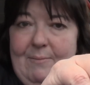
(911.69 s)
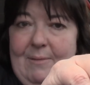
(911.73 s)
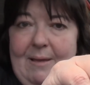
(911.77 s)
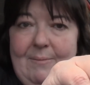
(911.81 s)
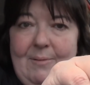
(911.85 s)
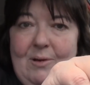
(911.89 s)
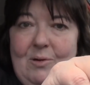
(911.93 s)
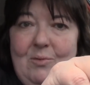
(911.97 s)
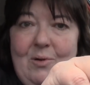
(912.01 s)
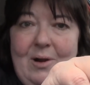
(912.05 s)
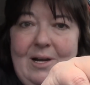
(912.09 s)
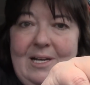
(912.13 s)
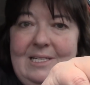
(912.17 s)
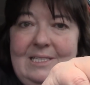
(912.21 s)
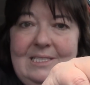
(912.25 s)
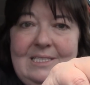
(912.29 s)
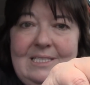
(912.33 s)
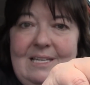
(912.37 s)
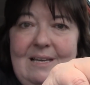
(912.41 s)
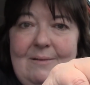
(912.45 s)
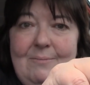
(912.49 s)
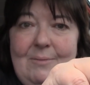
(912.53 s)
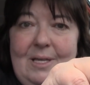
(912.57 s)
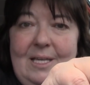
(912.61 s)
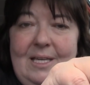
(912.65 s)
maybe run into
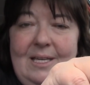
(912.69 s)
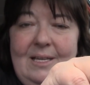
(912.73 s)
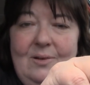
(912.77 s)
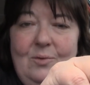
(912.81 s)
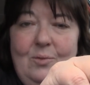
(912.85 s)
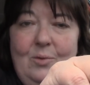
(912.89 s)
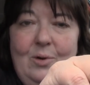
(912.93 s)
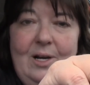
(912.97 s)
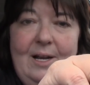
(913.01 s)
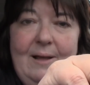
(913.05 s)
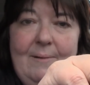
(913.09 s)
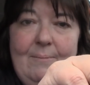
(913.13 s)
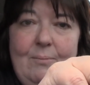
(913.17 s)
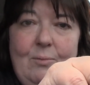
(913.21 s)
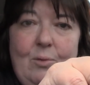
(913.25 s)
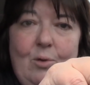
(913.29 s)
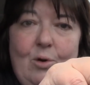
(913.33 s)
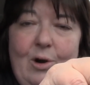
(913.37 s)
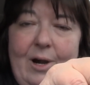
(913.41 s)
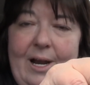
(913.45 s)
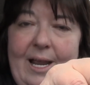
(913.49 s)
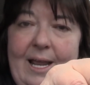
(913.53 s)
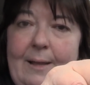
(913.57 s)
him again when I'm more